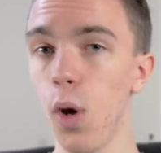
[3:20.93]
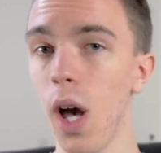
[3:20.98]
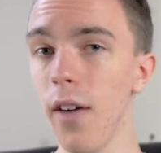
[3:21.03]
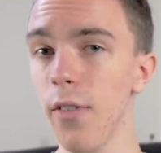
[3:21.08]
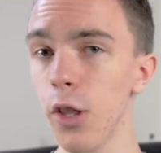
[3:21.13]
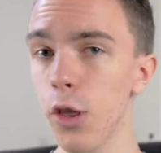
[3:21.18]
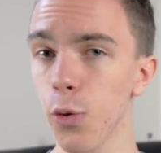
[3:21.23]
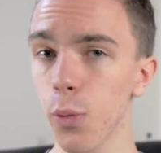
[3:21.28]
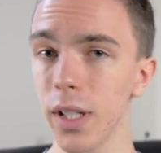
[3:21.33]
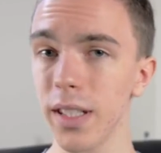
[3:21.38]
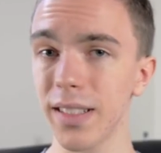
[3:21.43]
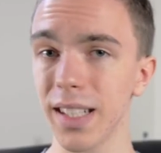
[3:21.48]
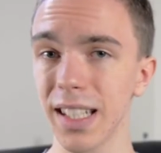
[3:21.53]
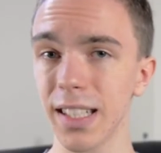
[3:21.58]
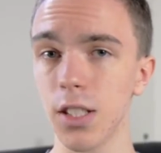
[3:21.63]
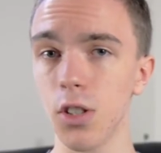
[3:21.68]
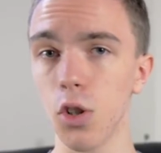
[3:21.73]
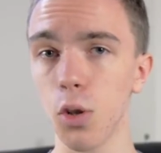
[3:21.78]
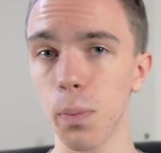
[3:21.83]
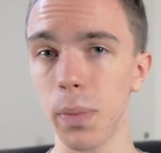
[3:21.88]
you have a
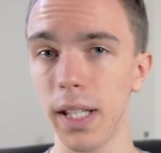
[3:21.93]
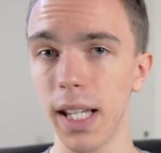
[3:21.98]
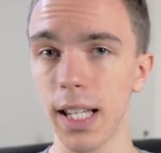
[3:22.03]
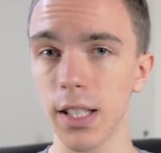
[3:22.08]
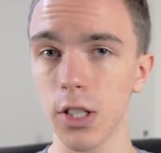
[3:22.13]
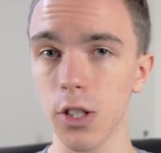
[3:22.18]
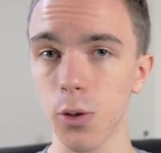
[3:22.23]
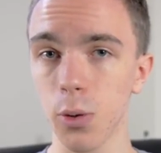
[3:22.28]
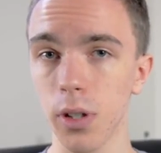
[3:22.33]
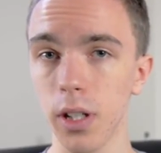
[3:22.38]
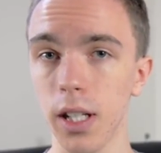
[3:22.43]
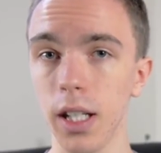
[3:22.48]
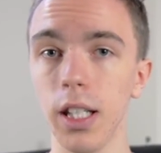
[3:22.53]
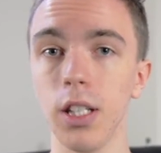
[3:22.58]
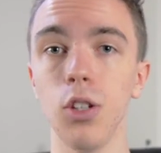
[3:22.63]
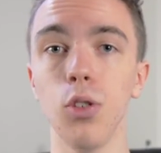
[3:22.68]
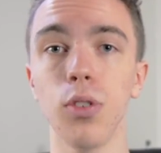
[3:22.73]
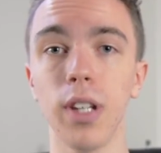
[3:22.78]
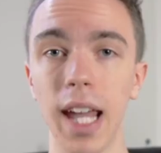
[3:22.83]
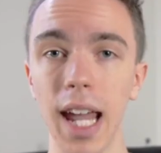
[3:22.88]
360 or
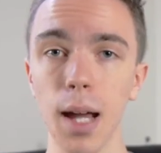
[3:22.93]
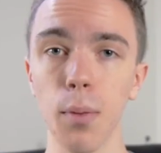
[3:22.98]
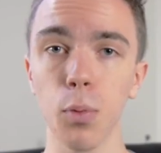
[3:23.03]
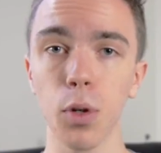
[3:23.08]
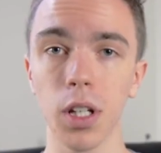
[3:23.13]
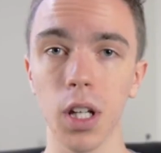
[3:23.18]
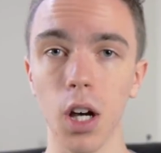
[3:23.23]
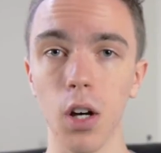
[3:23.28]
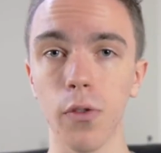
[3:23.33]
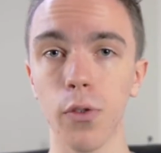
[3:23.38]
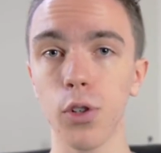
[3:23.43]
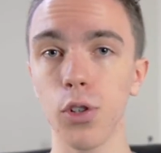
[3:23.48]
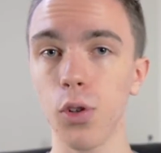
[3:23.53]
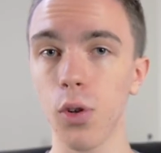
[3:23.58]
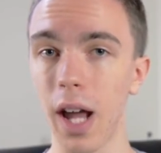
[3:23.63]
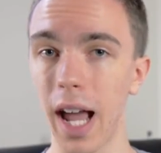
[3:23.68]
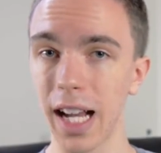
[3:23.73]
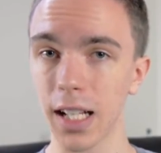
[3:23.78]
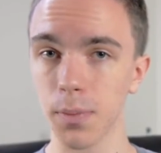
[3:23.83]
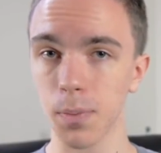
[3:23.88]
PS3, you can bring over
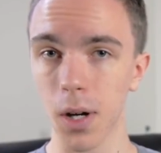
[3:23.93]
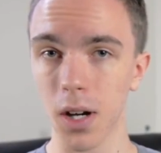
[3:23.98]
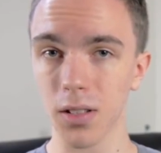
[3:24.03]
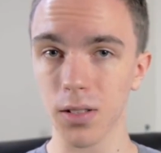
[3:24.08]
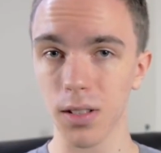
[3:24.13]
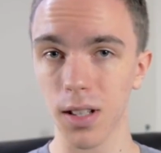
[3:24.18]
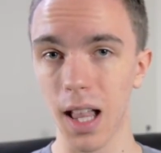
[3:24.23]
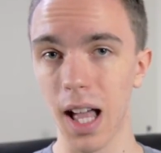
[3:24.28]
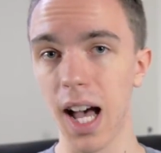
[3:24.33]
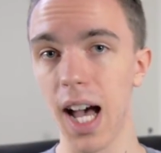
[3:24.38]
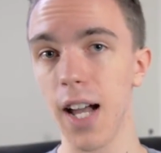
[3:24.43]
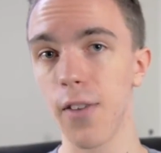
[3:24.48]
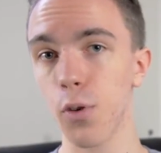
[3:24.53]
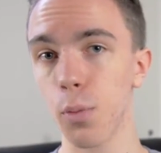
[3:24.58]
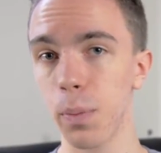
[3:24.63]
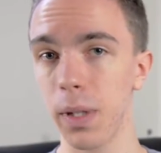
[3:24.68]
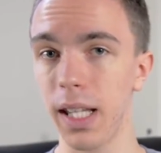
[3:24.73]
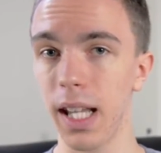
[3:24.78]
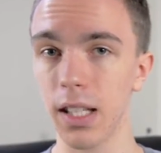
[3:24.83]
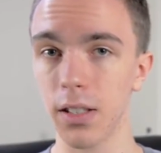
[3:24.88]
your Xbox Live or
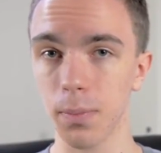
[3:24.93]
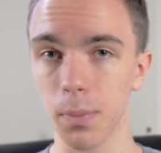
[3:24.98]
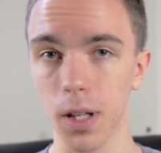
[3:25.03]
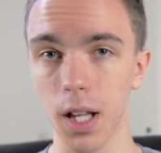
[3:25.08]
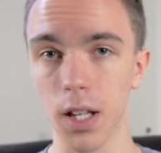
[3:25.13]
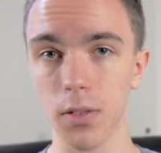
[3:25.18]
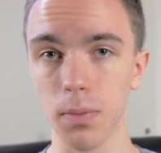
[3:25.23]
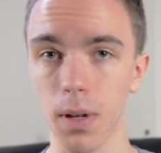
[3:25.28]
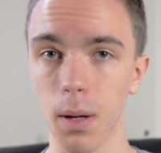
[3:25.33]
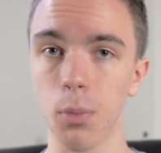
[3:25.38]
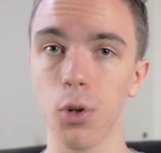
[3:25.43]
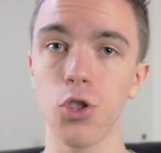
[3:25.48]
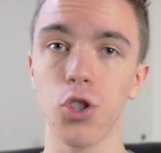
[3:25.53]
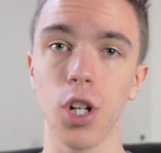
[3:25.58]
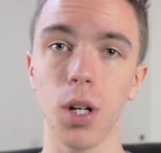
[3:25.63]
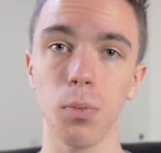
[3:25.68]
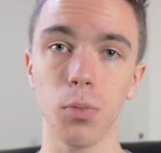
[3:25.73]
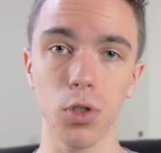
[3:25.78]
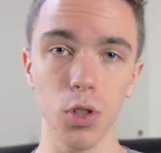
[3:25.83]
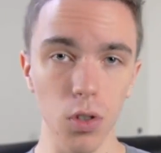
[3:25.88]
PS Plus
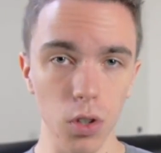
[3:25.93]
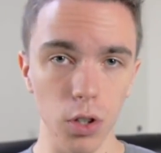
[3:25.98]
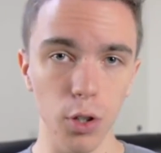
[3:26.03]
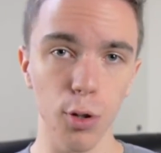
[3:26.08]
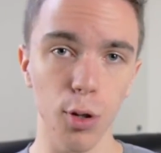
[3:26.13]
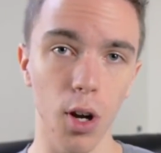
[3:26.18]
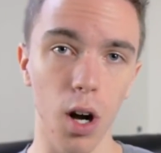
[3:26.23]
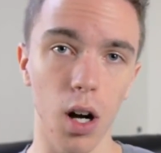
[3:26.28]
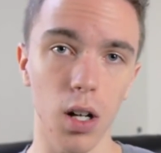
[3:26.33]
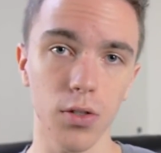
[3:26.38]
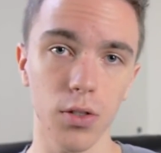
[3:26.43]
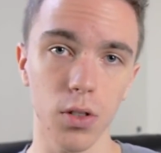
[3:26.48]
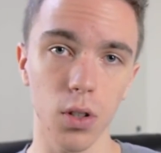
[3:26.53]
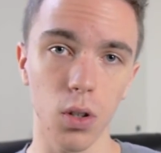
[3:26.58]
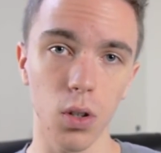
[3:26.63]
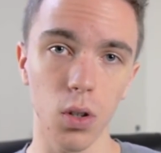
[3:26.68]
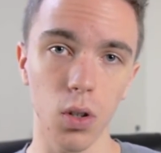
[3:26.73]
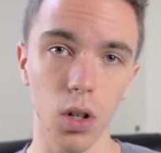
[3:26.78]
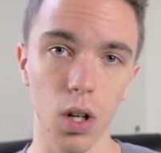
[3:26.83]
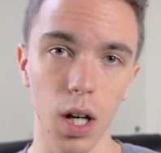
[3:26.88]
membership to the new
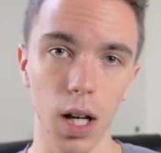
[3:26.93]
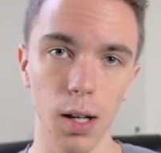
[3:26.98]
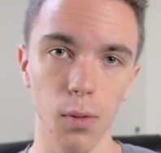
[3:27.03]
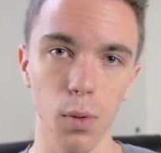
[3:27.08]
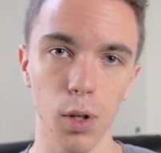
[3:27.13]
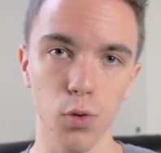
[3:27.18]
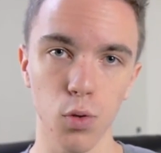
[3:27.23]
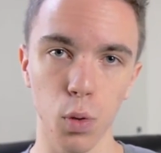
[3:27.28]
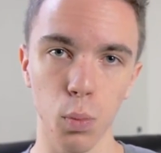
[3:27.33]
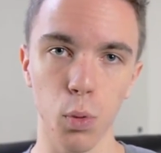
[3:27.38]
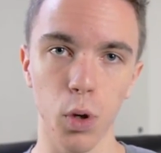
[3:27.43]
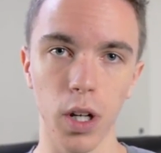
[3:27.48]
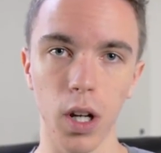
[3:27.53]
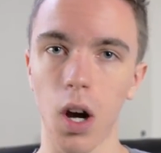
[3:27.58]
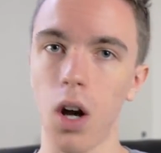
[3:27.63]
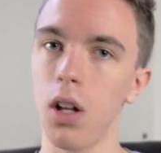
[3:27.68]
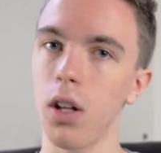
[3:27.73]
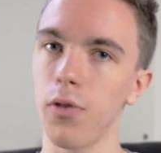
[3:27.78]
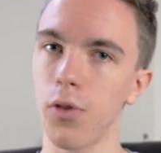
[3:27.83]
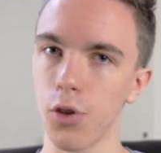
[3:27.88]
console, which will bring
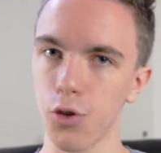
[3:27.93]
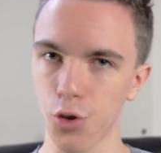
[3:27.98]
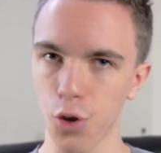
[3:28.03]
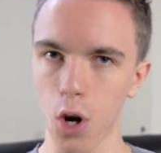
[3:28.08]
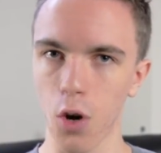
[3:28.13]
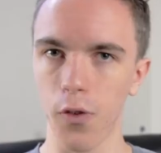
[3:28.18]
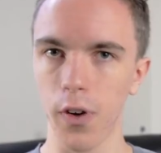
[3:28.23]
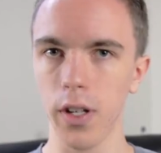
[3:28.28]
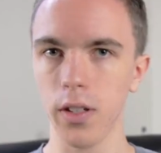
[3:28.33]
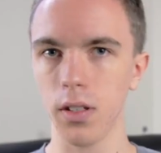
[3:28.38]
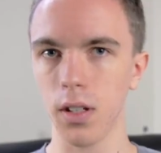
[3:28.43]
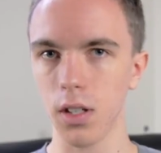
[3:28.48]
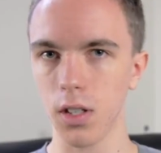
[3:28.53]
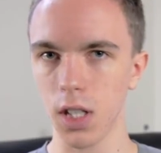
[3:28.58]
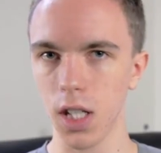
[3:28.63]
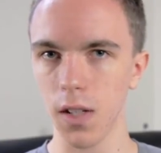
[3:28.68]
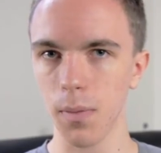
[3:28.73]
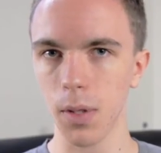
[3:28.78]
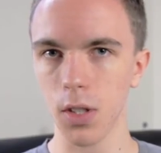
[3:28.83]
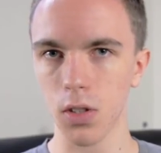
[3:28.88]
all of your trophies and
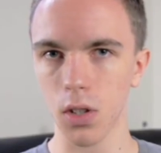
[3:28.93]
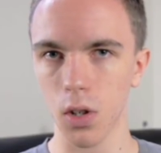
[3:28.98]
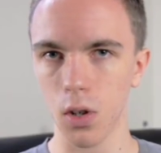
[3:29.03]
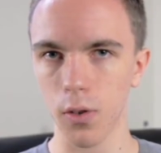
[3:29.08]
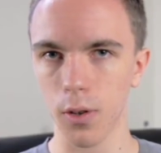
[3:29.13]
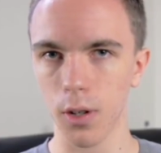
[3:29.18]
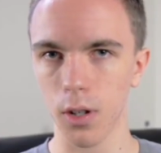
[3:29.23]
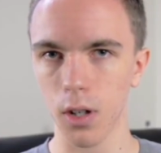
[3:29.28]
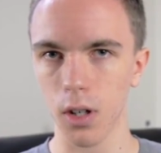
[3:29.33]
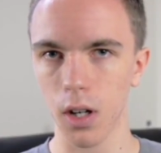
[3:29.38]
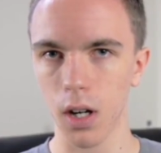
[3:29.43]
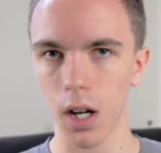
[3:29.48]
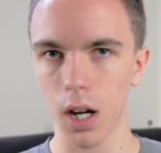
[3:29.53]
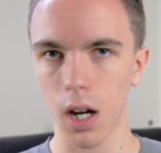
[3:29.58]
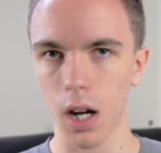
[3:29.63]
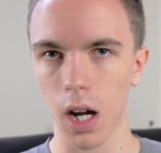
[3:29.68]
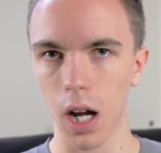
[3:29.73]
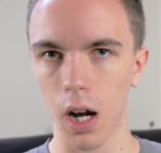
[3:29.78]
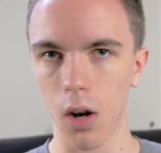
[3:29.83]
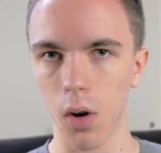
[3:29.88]
achievements over.
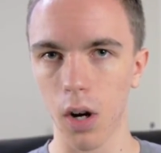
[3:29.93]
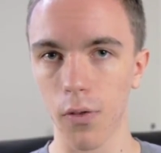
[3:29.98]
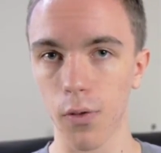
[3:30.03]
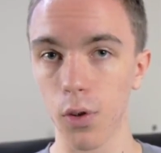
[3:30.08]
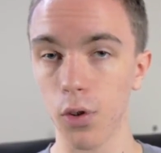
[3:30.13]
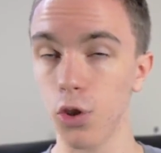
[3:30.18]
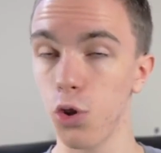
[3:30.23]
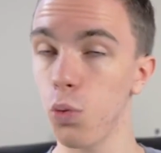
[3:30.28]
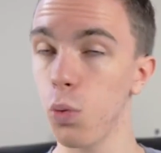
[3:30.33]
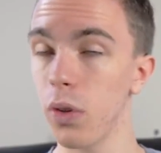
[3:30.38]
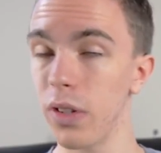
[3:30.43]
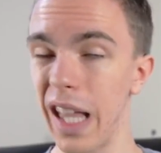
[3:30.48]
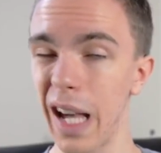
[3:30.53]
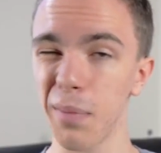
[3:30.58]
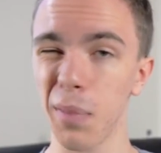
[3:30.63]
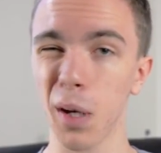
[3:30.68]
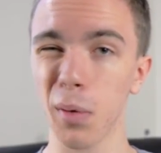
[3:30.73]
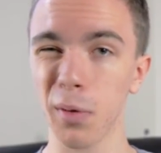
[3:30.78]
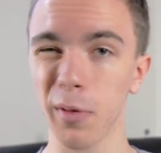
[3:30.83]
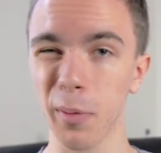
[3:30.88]
However, you will not
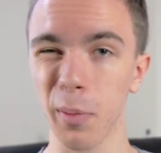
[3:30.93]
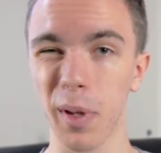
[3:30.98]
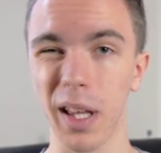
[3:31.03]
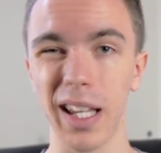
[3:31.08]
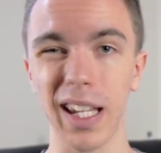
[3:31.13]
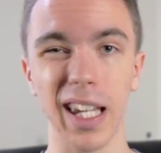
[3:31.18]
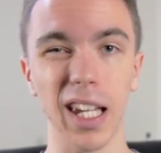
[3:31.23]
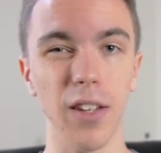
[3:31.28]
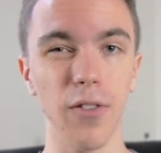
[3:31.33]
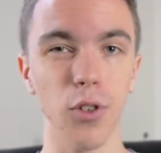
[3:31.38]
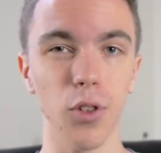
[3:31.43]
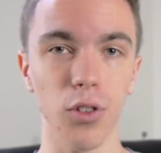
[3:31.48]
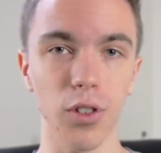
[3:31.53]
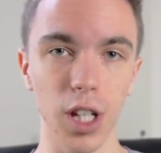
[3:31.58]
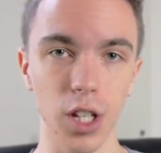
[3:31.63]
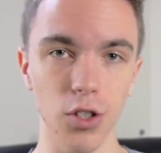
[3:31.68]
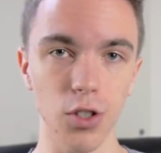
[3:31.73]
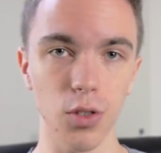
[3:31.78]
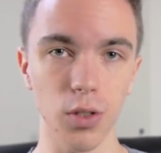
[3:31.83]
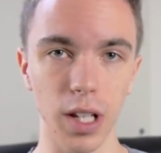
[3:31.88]
be able to play any of your
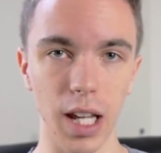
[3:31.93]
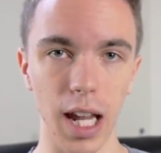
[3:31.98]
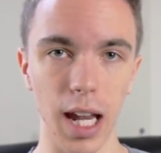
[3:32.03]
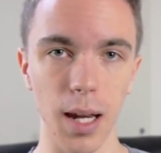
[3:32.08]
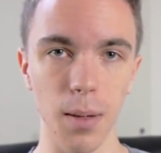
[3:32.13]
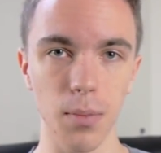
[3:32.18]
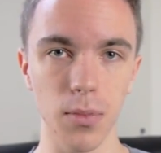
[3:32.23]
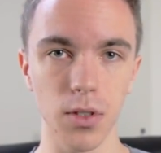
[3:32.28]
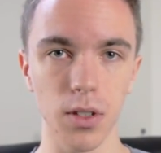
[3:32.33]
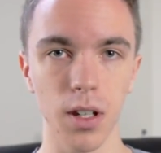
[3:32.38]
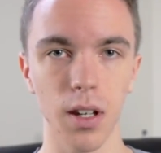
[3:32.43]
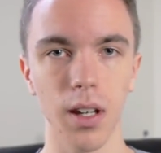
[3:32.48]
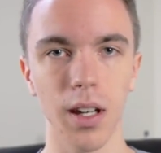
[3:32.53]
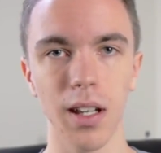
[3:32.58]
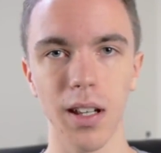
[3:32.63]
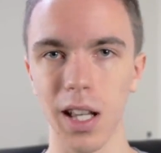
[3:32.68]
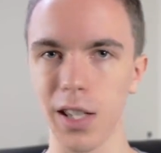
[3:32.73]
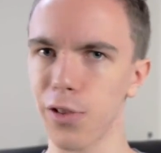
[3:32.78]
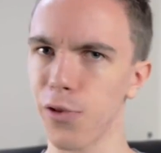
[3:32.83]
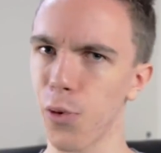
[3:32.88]
digital games
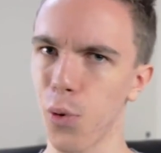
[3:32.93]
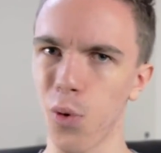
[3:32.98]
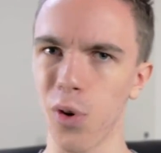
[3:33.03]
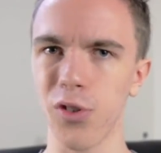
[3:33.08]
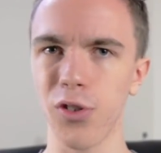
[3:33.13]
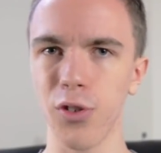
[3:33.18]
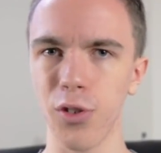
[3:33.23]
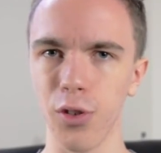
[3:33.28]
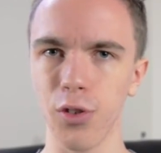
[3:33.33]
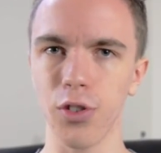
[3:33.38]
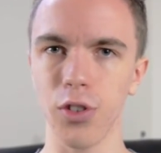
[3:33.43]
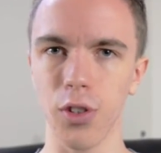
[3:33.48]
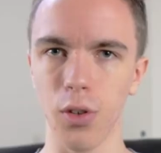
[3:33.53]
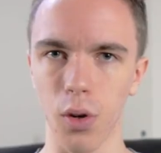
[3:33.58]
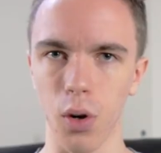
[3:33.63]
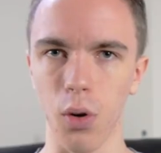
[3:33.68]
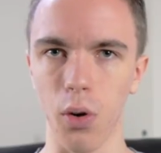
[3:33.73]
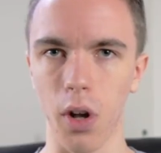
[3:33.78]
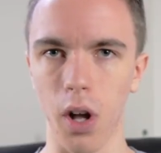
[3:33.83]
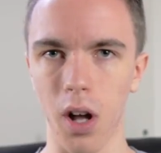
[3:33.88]
unless, of course, you're using your
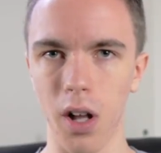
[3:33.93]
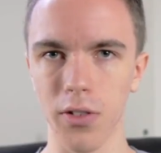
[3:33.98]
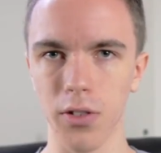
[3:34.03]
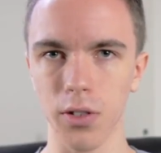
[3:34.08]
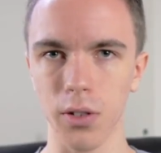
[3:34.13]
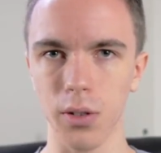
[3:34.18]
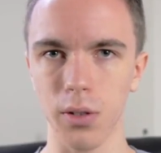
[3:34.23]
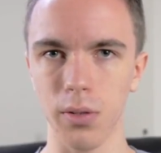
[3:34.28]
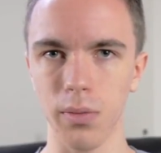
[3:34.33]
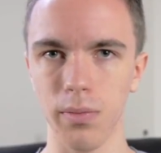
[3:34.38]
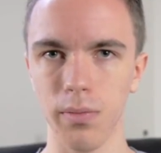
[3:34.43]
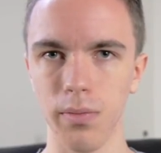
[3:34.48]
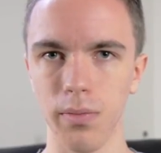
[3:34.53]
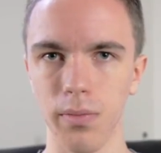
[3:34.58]
old console.